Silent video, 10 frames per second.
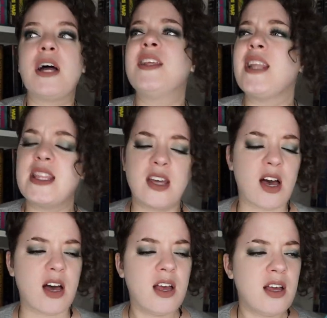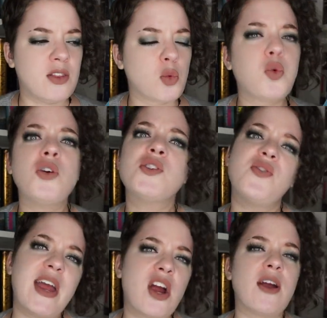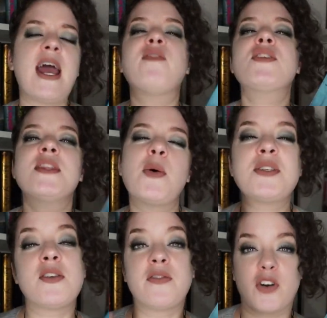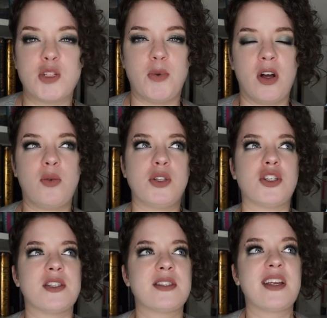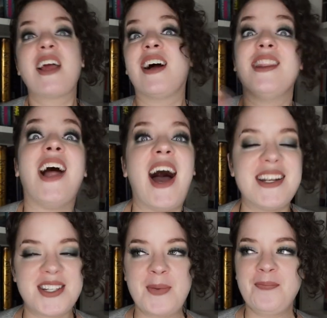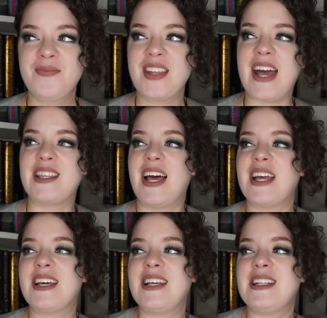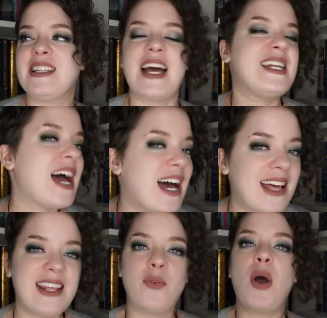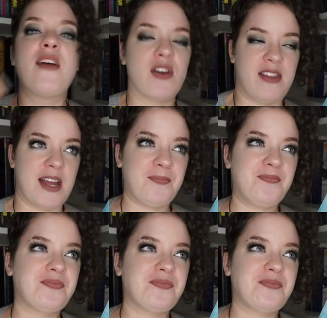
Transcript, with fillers: And then like the World's Fair and everything that was in the first book was just like a lot, and like Lydon and everything.